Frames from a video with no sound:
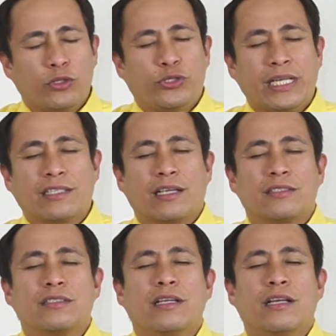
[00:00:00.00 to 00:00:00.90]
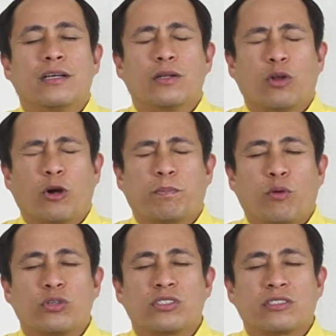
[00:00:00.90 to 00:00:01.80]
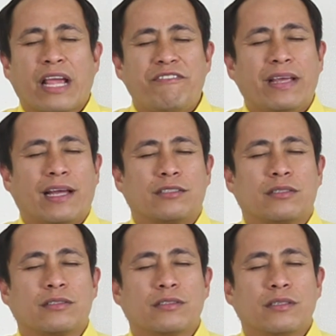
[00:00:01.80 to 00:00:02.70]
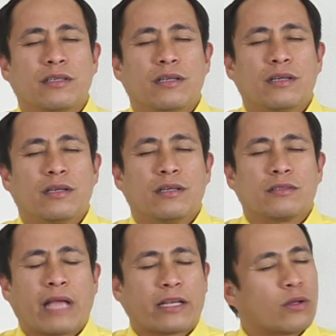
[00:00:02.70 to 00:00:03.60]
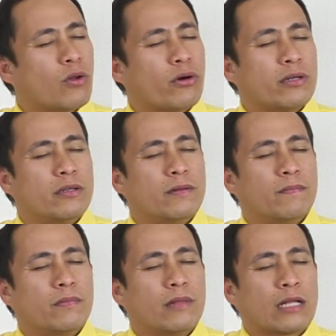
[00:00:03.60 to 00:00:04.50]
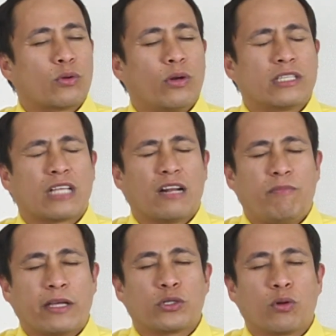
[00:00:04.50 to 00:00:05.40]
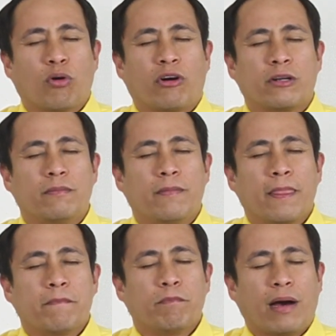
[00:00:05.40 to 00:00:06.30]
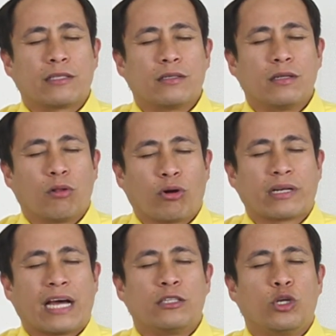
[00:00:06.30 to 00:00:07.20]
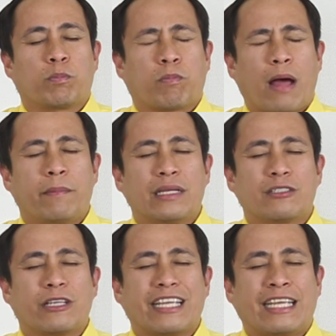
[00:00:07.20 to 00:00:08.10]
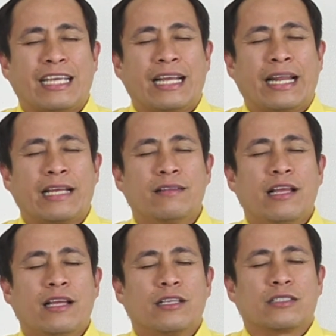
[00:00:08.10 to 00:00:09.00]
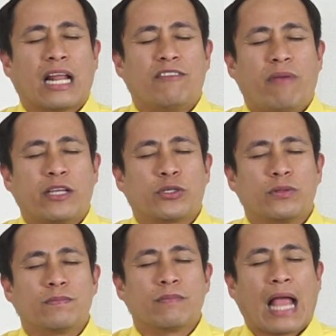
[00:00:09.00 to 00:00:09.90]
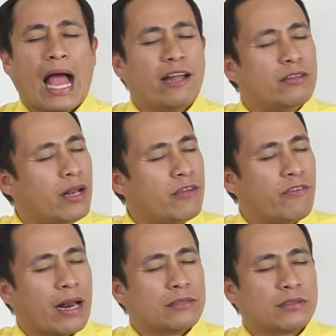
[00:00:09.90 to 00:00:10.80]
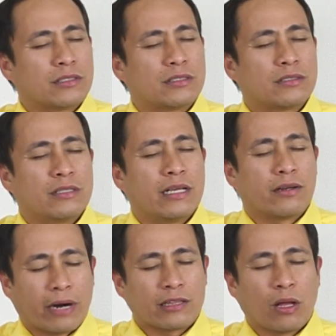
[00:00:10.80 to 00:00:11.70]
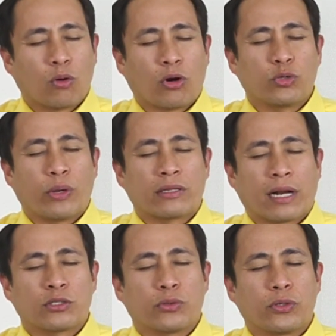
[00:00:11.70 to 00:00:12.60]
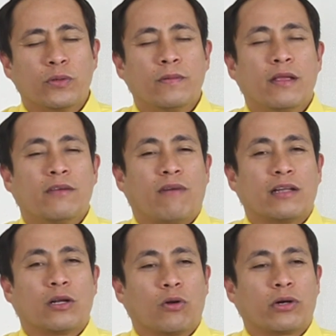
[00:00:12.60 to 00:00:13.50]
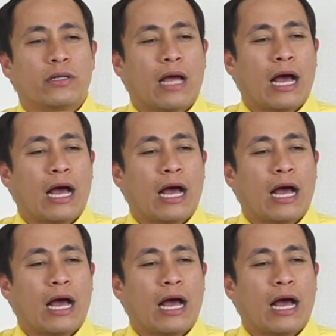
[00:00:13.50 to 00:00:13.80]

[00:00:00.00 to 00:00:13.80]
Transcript: Jesus, Lord, for saving us. Thank you, Lord, not only salvation, Lord, but, Lord God, you promised healing, salvation, and deliverance. Right now, Lord, we entrust to you, Father, Lord,